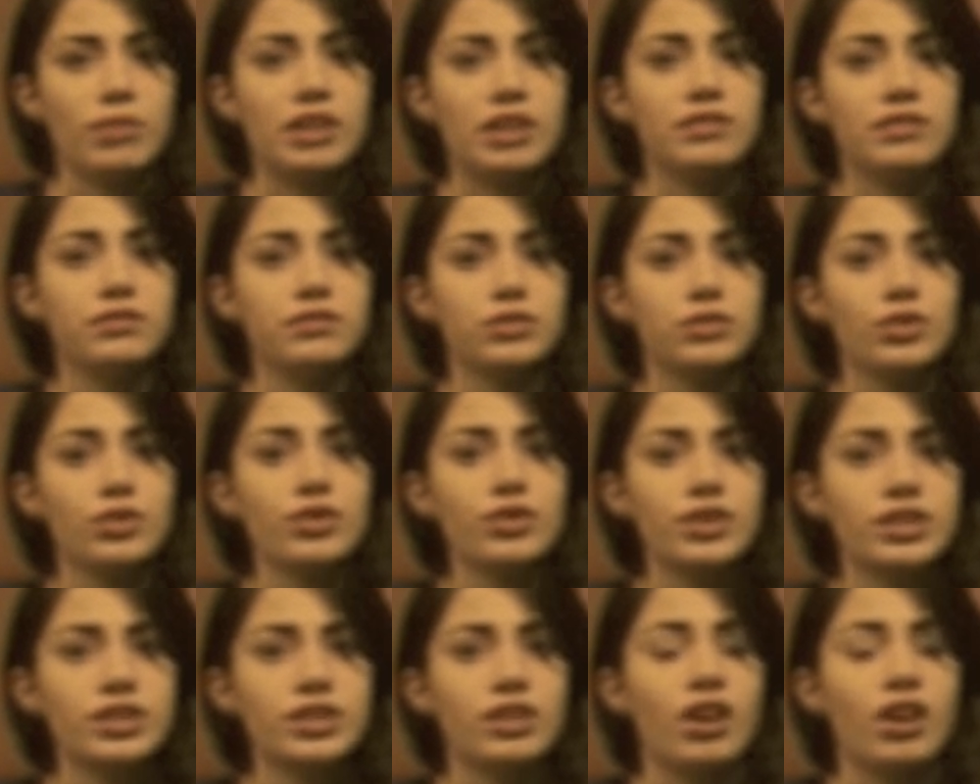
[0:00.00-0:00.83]
and
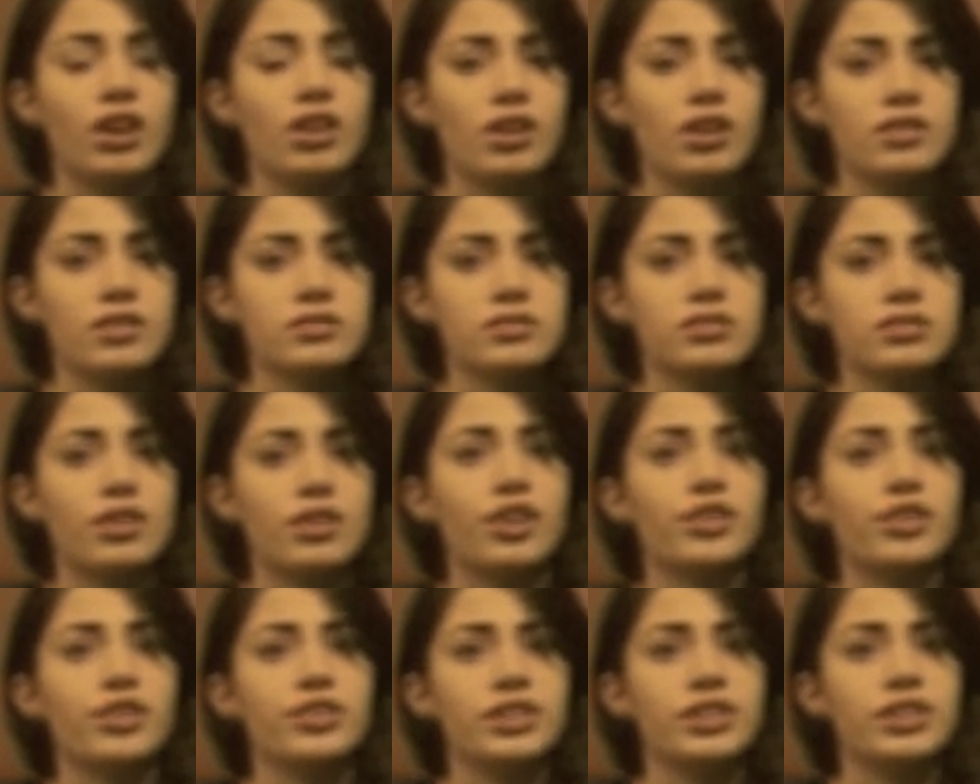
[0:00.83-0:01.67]
fluorine ions
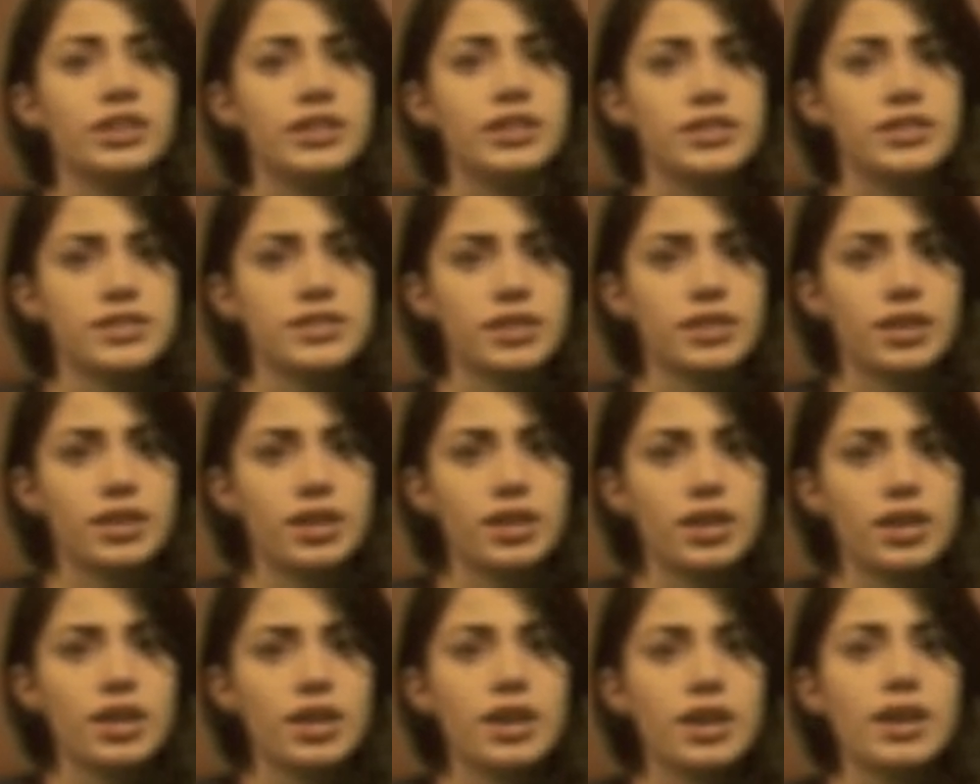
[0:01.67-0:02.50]
are released.
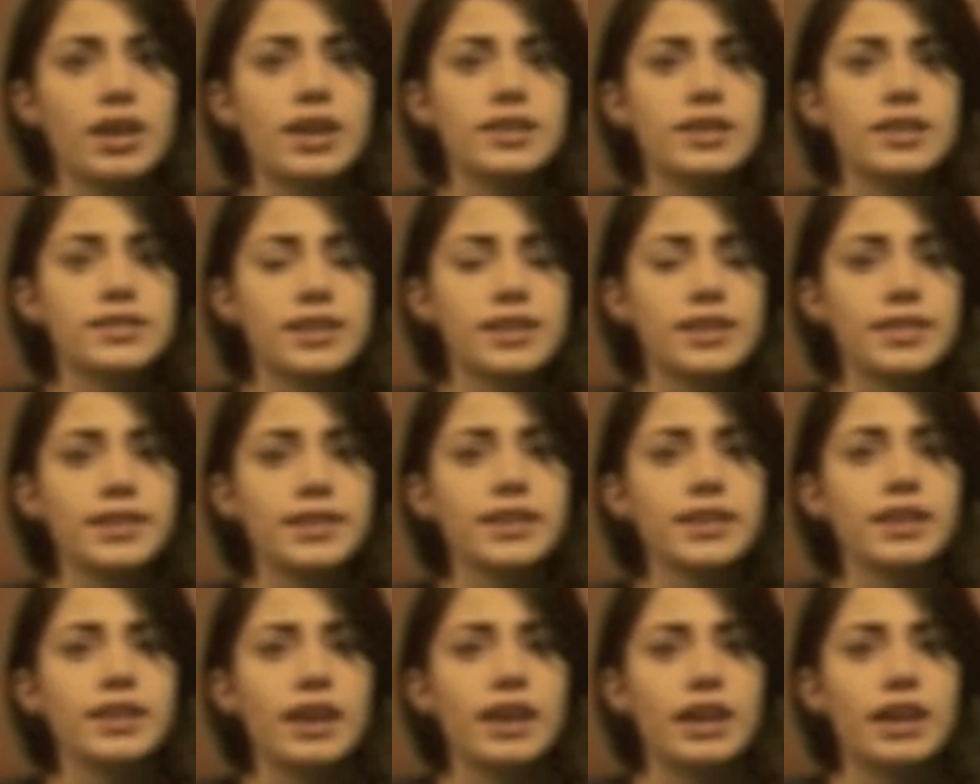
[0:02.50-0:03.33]

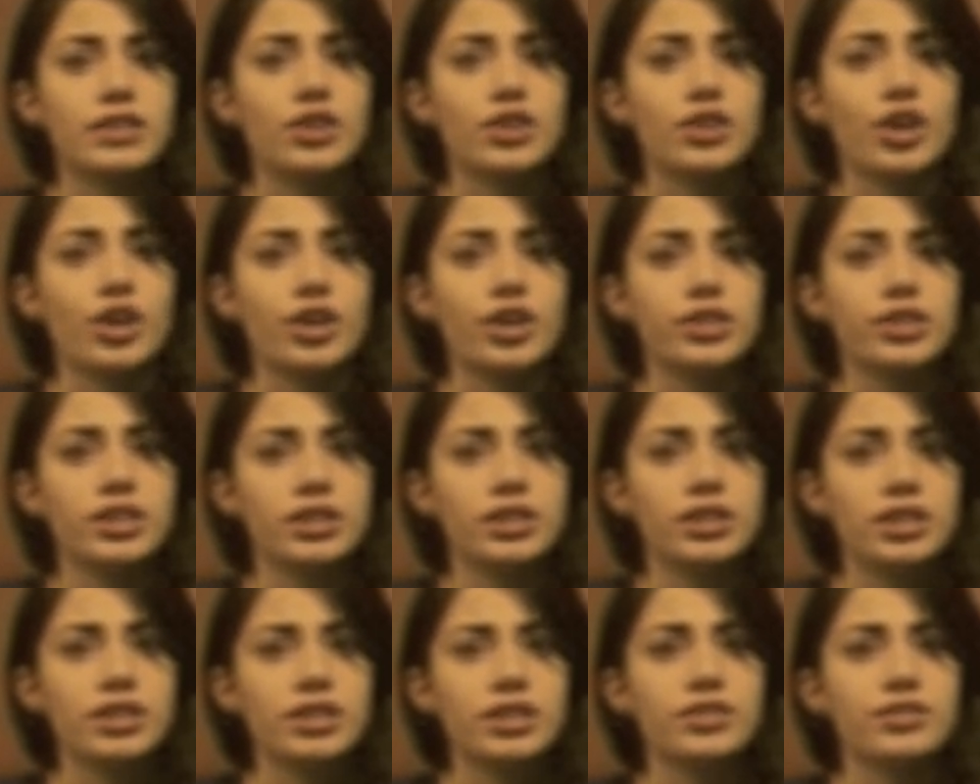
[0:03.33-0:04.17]
Setting and
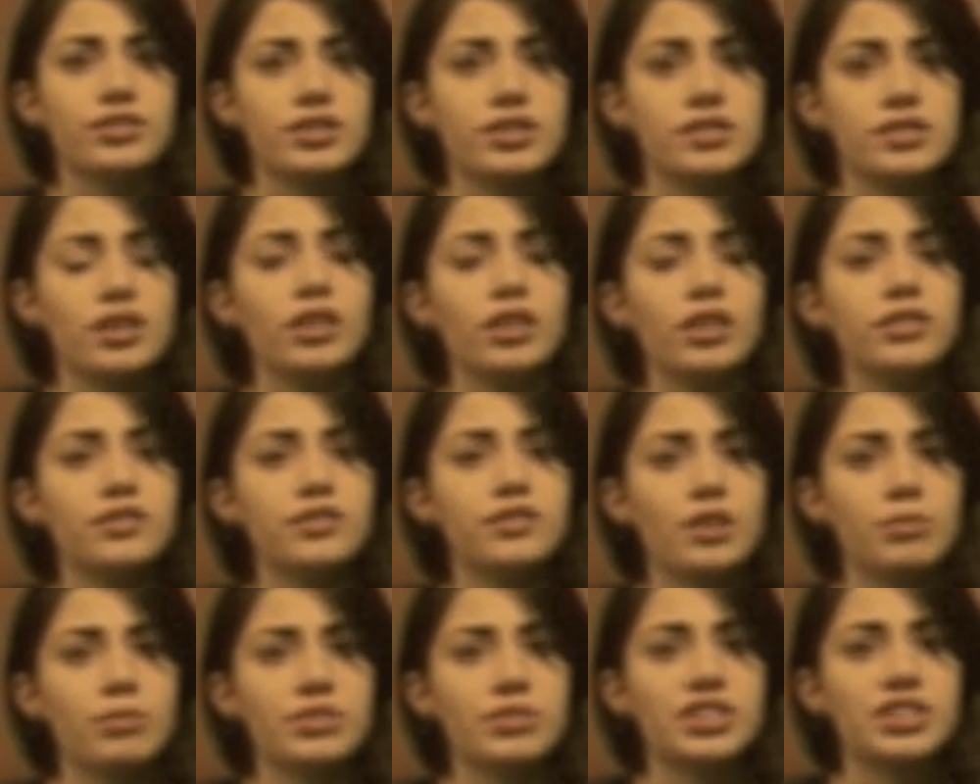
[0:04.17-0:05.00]
hardening result
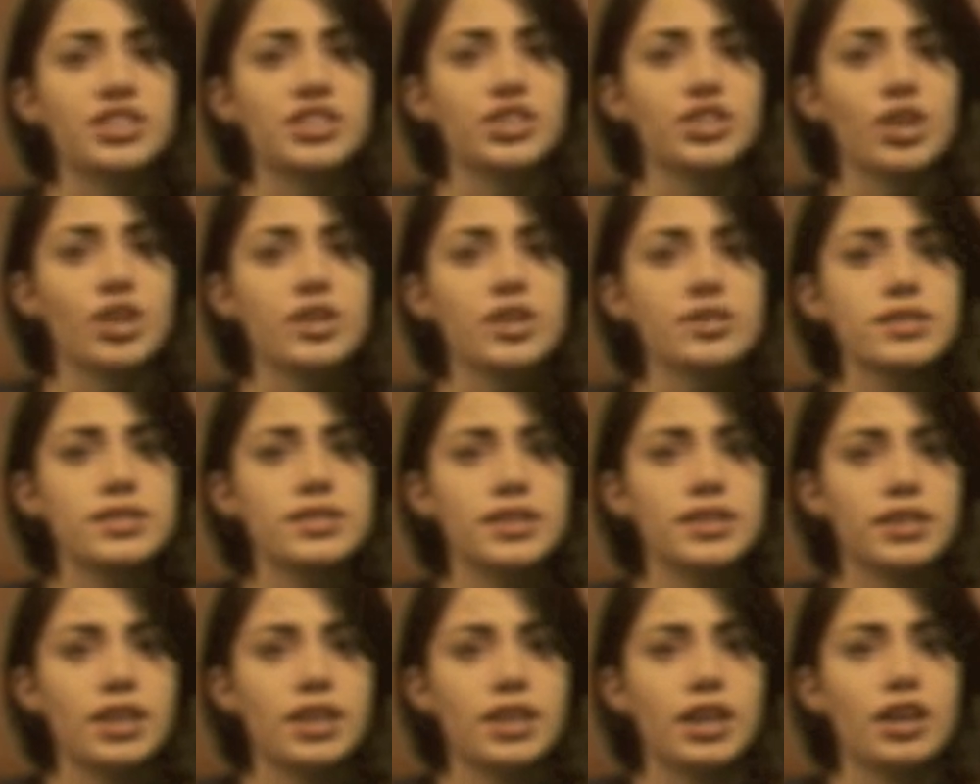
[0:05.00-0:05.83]
from the
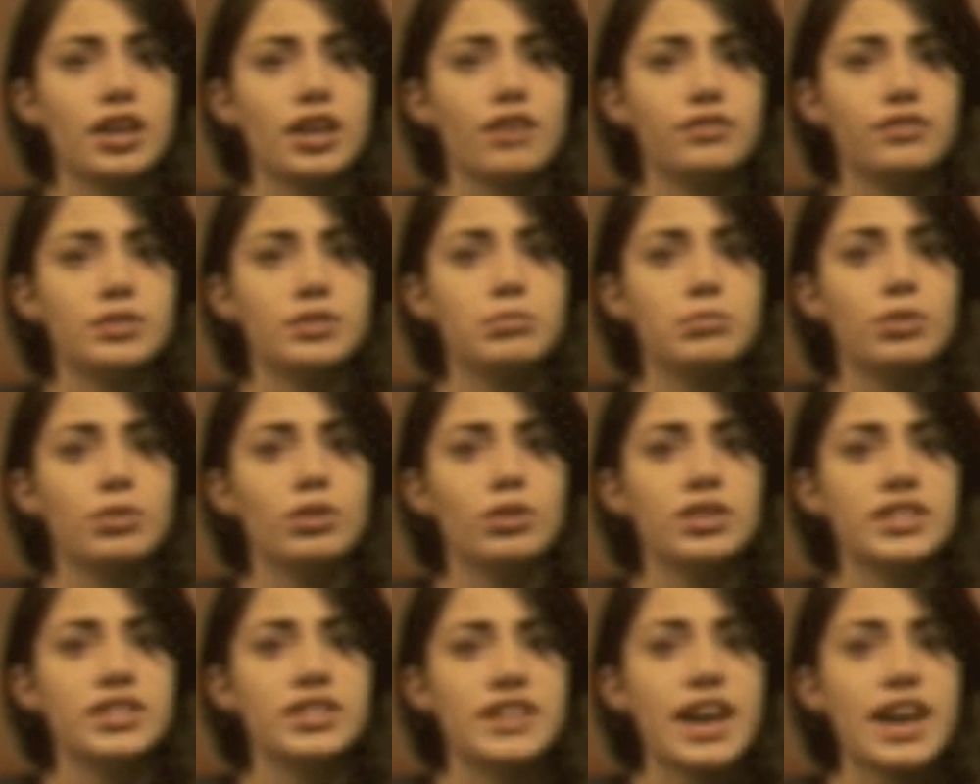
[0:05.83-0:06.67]
cross-linking of the
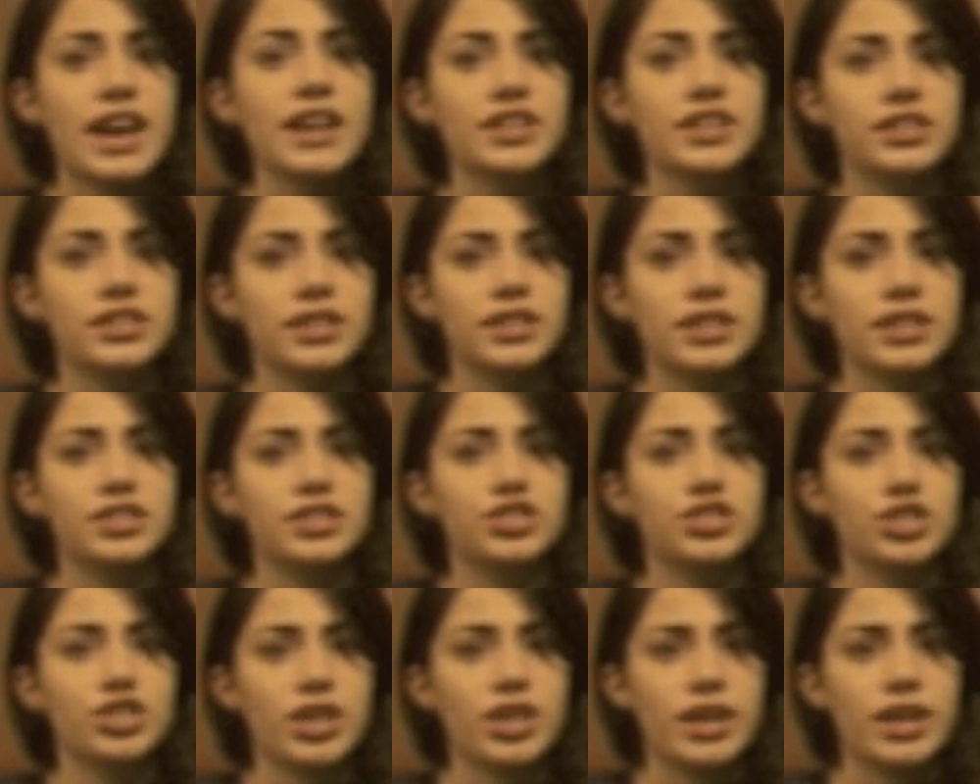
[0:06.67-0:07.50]
polyacrylate
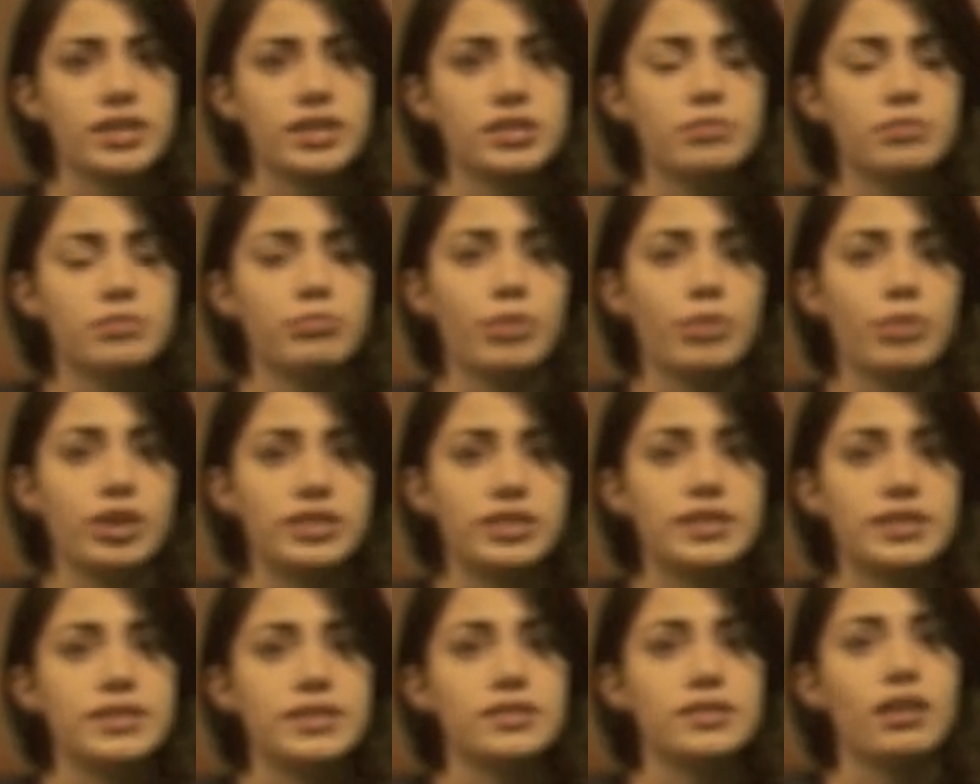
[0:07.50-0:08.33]
chains by
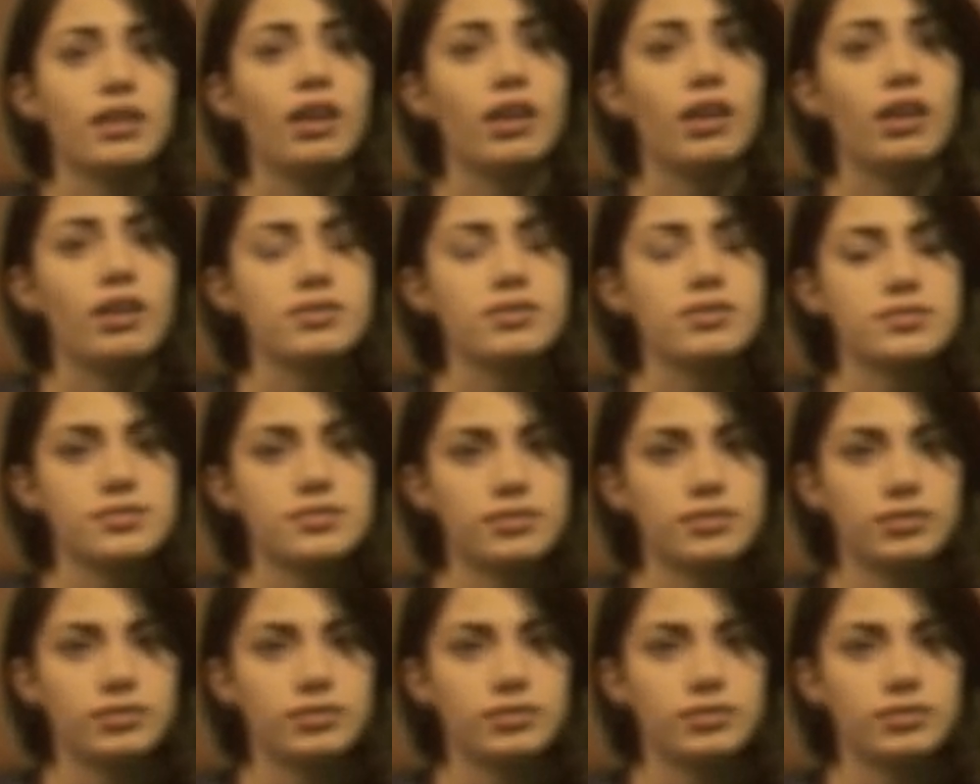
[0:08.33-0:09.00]
these ions.